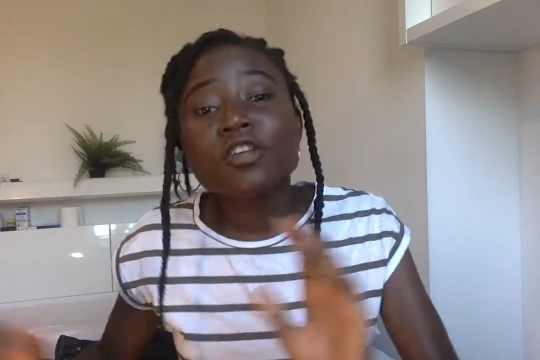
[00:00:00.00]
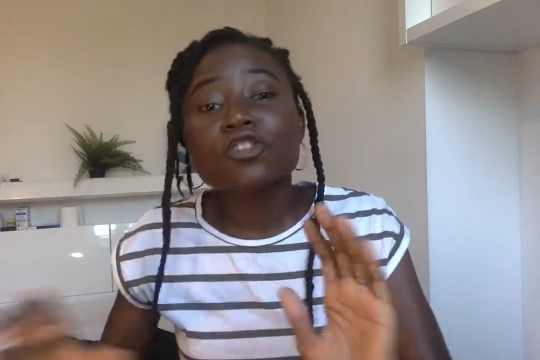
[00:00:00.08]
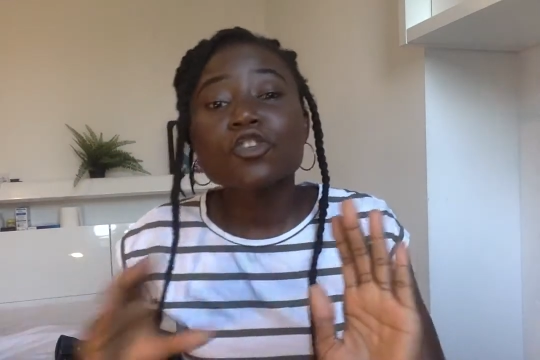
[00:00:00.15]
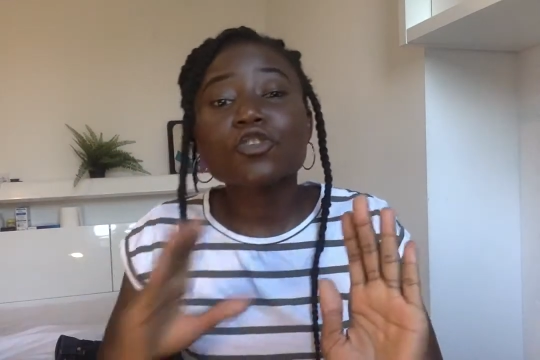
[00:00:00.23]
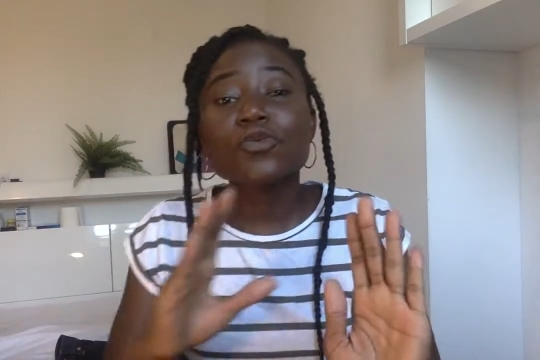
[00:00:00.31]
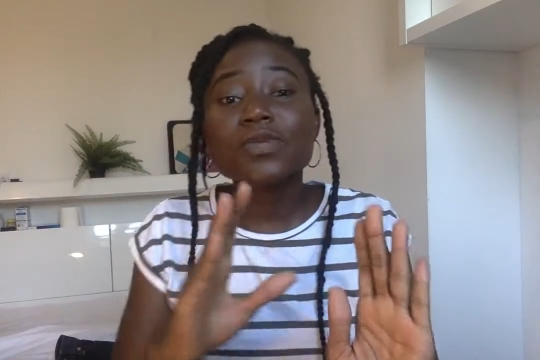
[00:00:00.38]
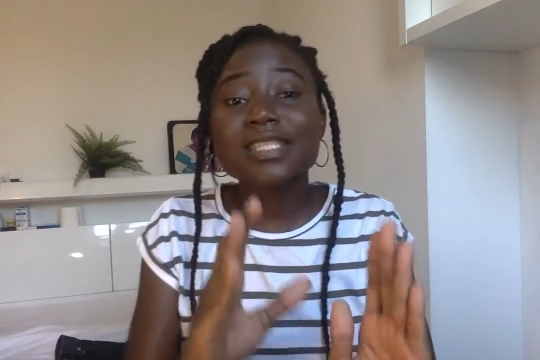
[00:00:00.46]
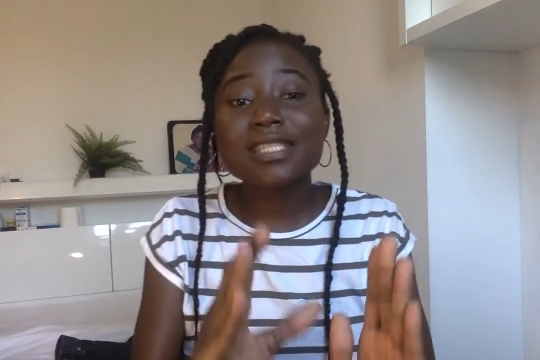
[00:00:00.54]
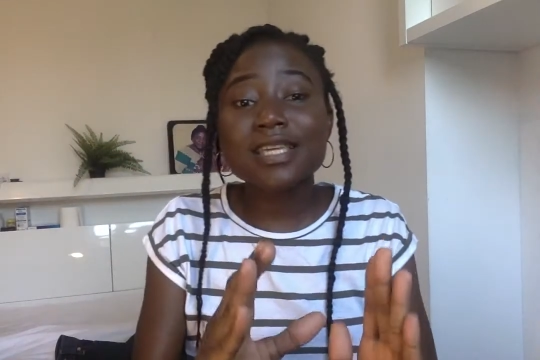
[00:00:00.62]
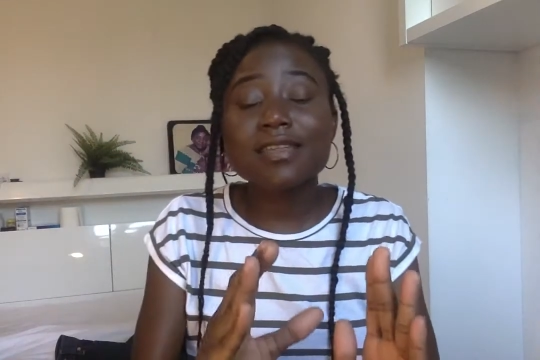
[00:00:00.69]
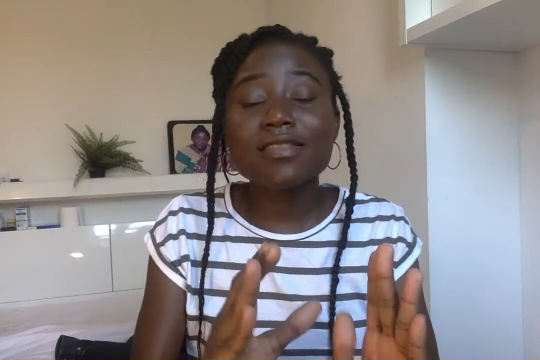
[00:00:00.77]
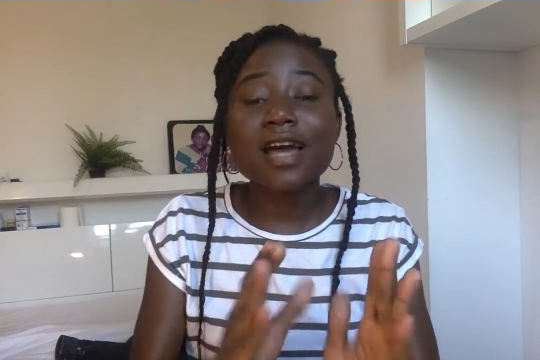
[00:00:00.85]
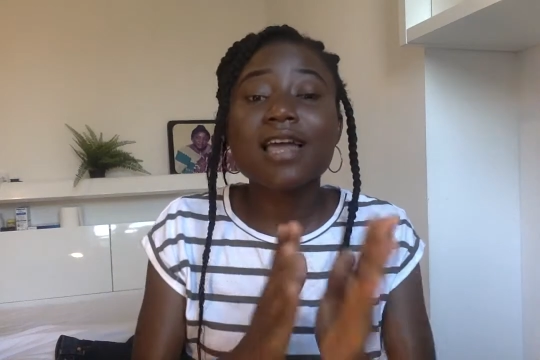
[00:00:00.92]
So you
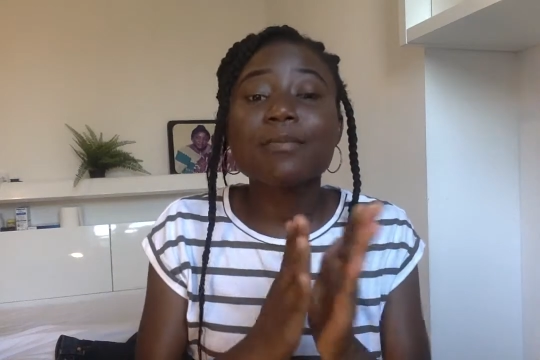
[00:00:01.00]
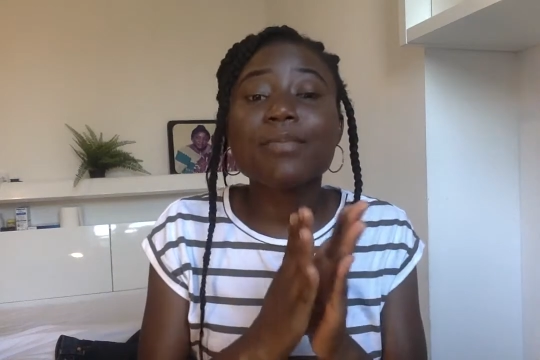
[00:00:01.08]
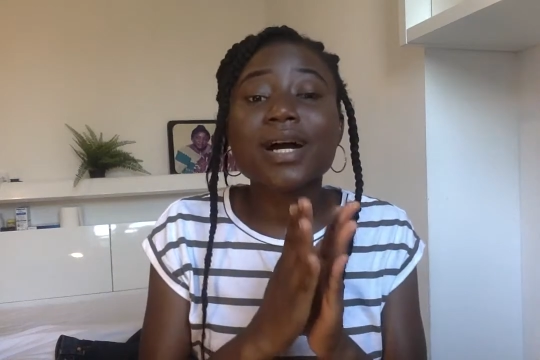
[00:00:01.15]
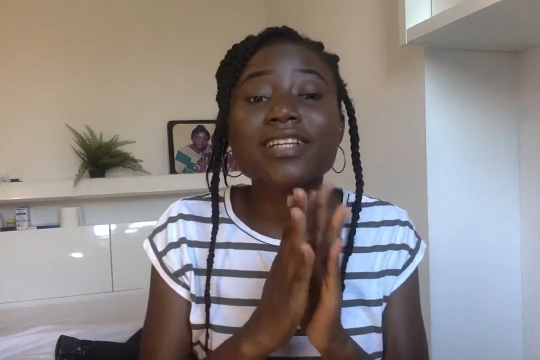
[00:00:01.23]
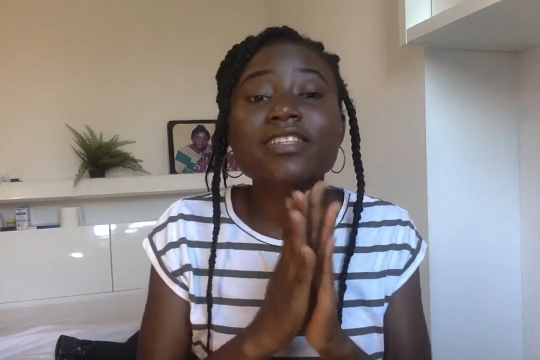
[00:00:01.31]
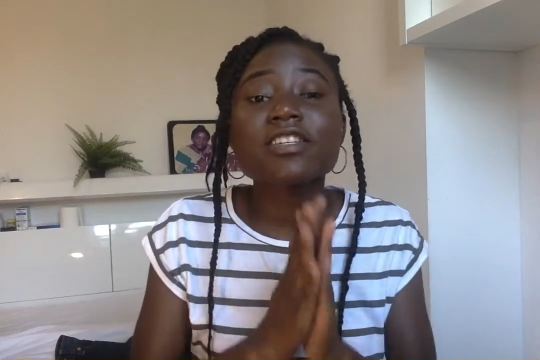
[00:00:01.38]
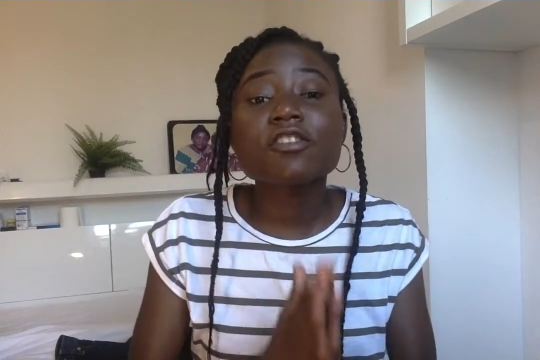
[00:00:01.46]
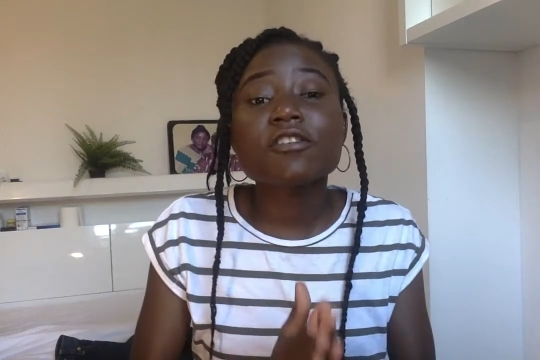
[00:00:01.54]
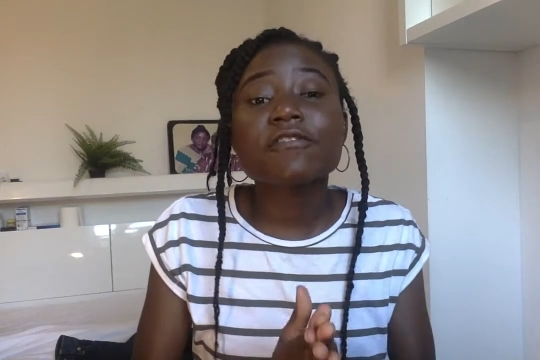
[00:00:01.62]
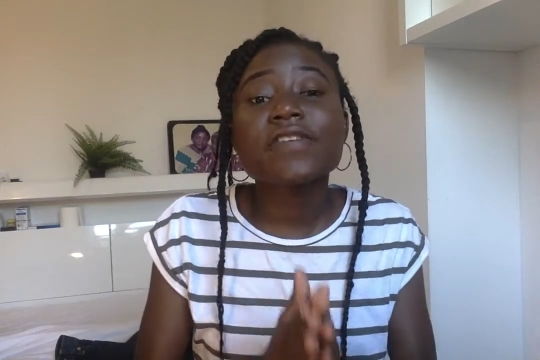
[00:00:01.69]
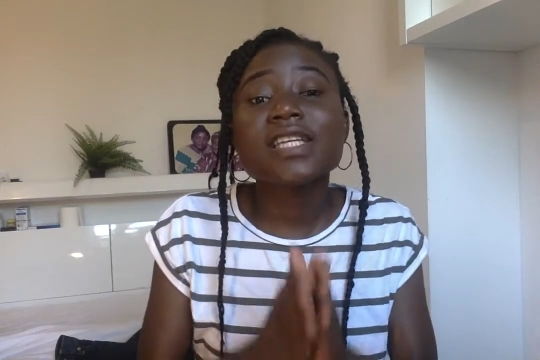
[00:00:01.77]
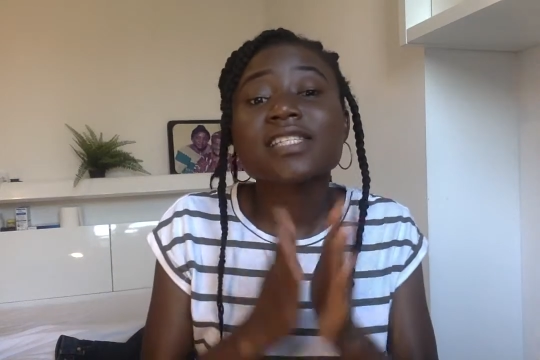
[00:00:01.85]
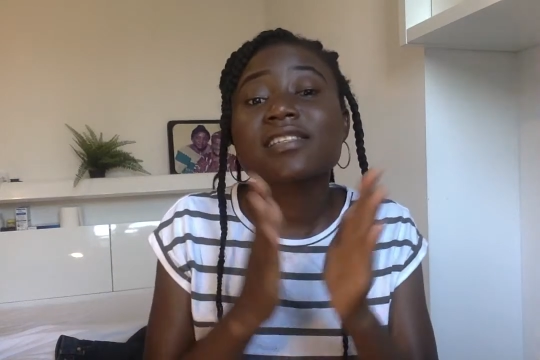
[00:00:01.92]
see that a
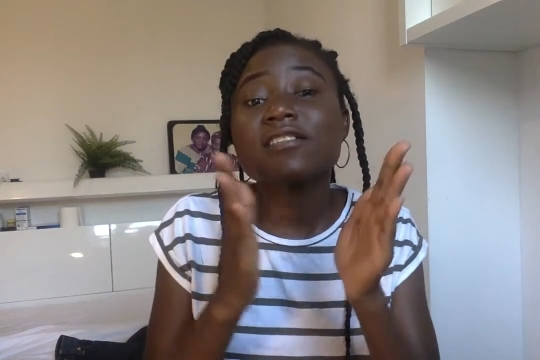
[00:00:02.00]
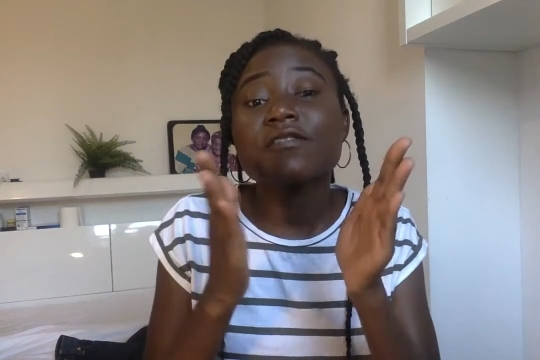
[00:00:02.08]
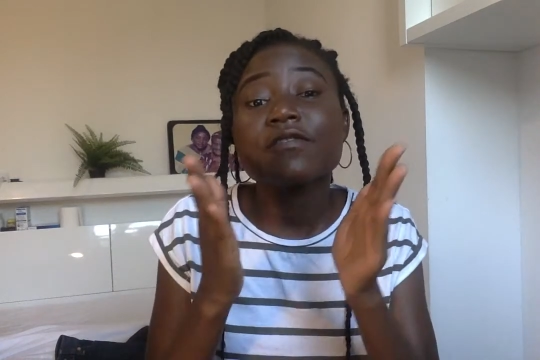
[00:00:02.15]
bacteriophage is a